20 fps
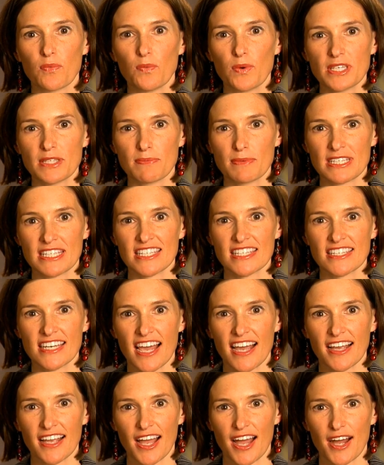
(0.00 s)

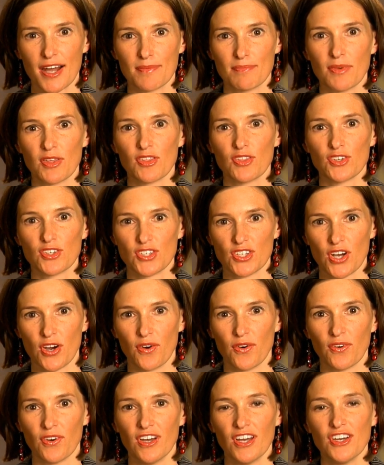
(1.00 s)
WISBusiness.com, the
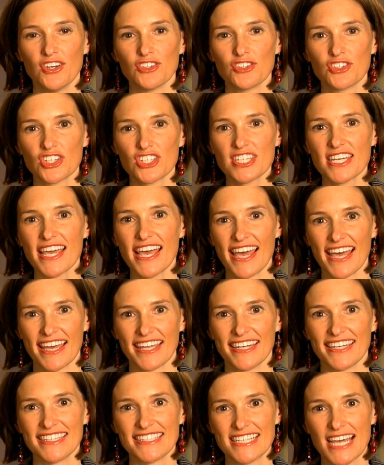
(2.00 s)
show. Just
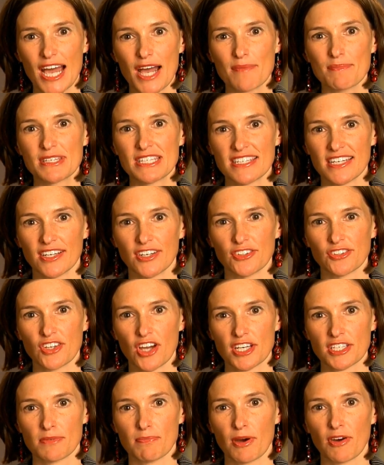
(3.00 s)
ahead, Tom Still
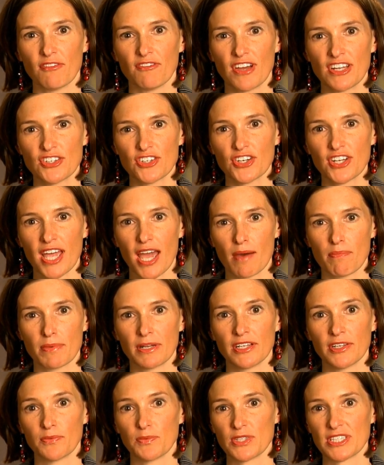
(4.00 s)
talks about venture
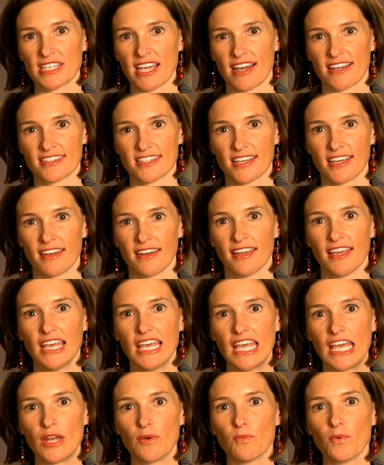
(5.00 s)
capital in Wisconsin
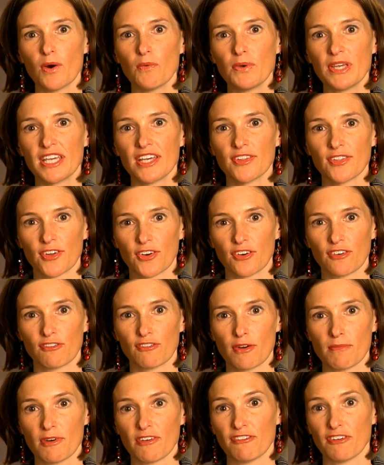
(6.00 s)
and what we can learn
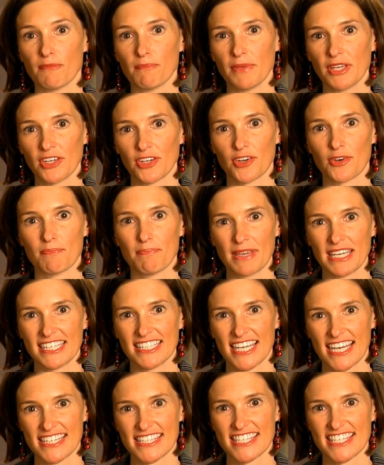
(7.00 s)
from a familiar Big
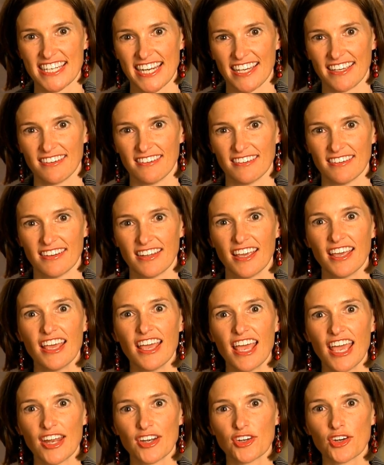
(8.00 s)
Ten state.
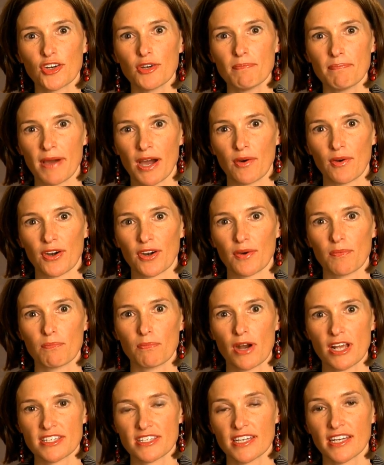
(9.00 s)
And Kurt Bauer,
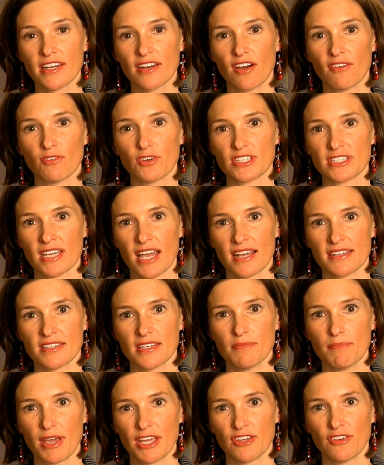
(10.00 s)
president of
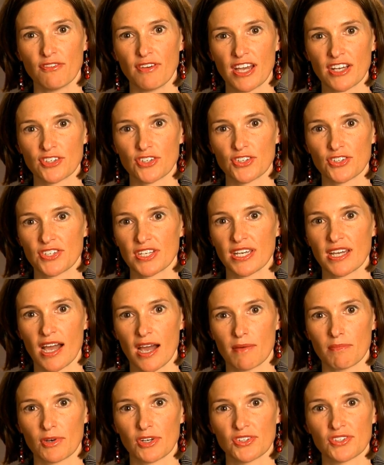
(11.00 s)
Wisconsin Manufacturers and
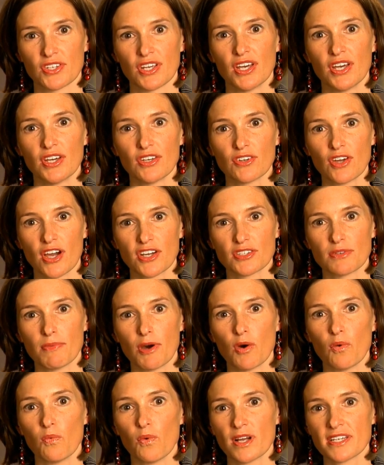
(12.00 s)
Commerce, talks
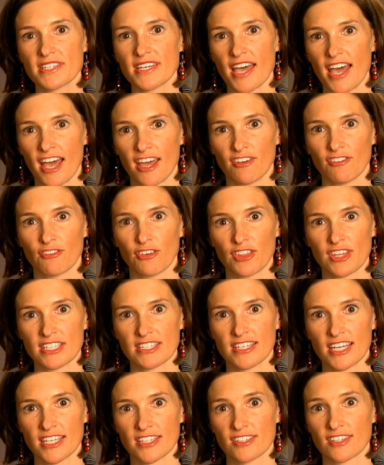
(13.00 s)
about what's ahead for the
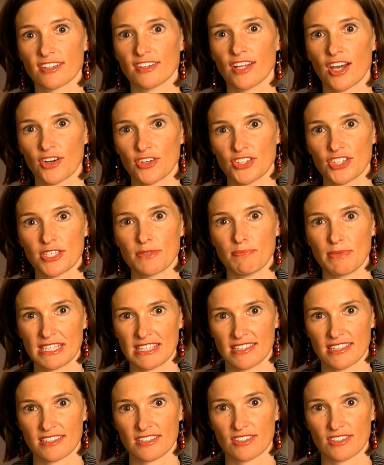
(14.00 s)
state's largest business